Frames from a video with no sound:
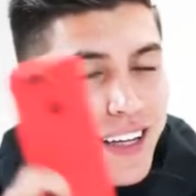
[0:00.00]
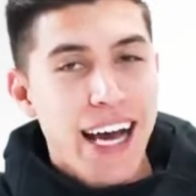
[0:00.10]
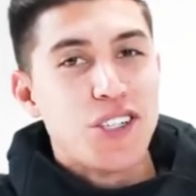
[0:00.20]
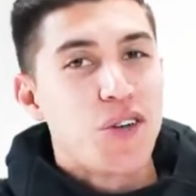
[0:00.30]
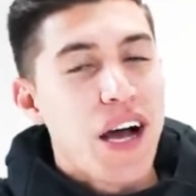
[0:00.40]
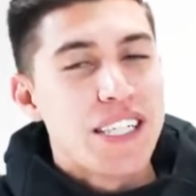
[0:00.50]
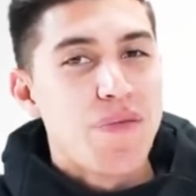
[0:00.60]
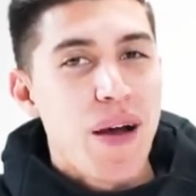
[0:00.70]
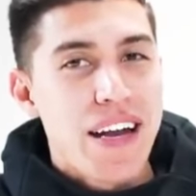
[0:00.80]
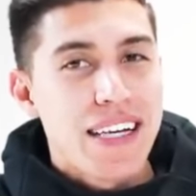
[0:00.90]
I'll catch you guys
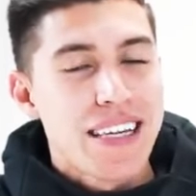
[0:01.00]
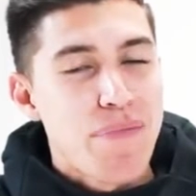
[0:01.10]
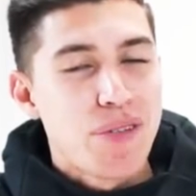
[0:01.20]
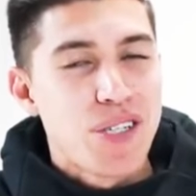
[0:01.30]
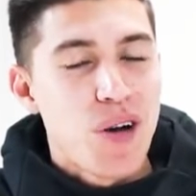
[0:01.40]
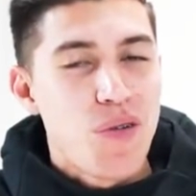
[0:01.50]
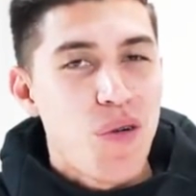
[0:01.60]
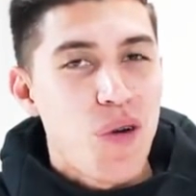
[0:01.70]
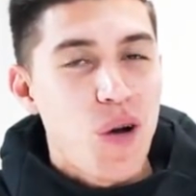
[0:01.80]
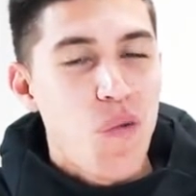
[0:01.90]
in my next episode
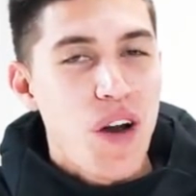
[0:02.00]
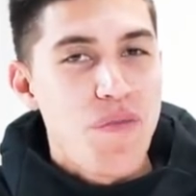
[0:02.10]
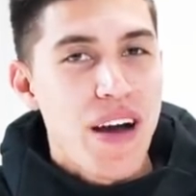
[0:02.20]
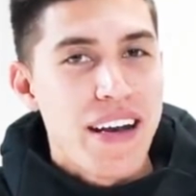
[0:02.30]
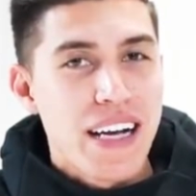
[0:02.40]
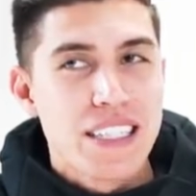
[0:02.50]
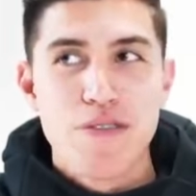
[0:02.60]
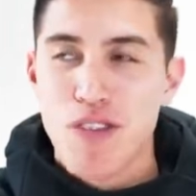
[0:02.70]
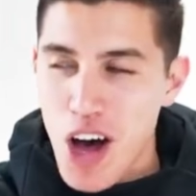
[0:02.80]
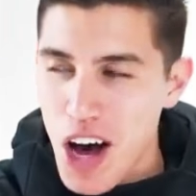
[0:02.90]
or in one of my
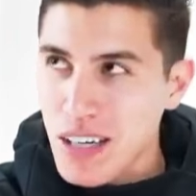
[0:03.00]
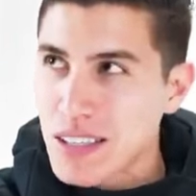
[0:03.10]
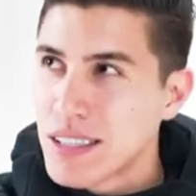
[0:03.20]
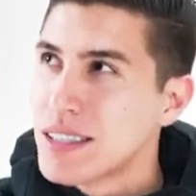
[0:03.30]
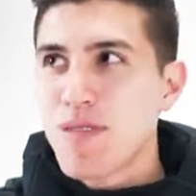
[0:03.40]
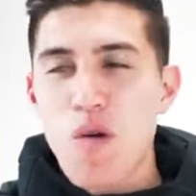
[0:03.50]
next vlogs,